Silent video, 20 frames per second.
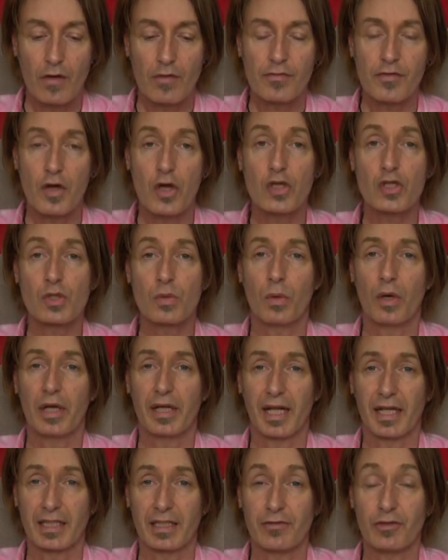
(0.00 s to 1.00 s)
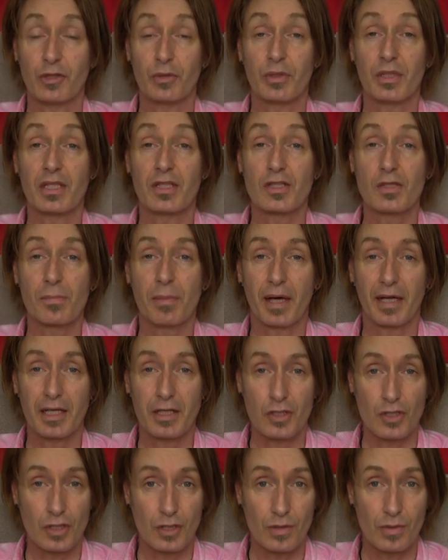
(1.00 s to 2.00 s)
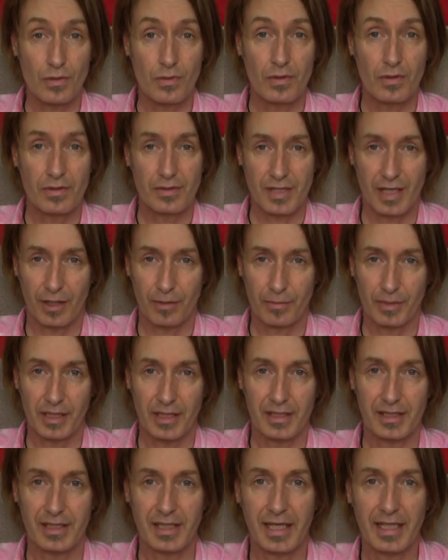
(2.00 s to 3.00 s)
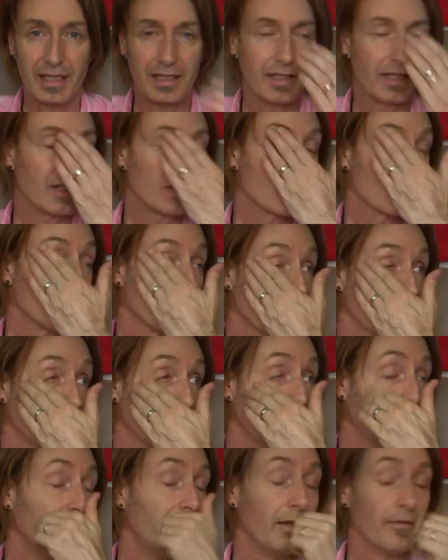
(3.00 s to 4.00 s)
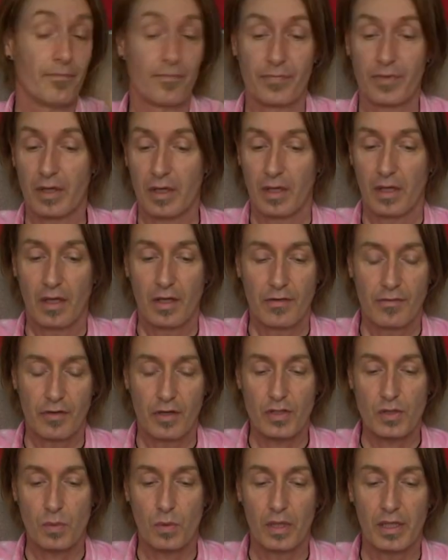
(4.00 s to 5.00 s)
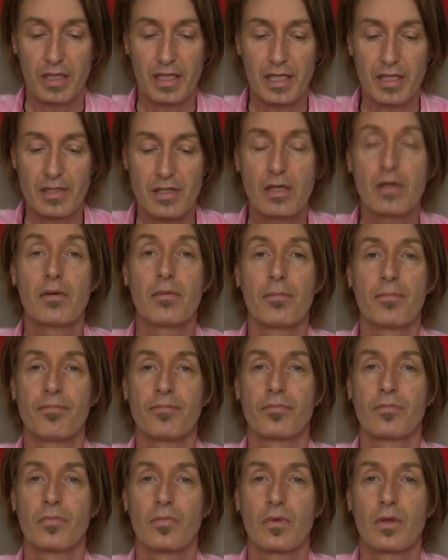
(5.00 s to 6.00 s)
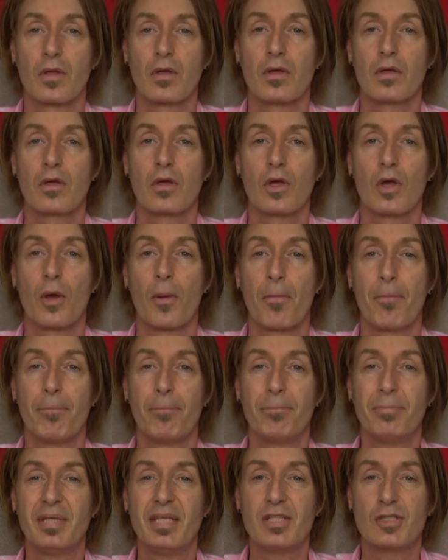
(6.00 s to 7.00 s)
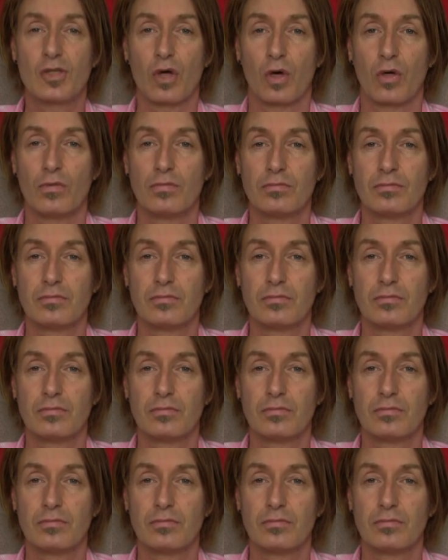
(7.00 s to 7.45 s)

First word, I'll give you it in Spanish, you tell me it in English, okay? First word is piso.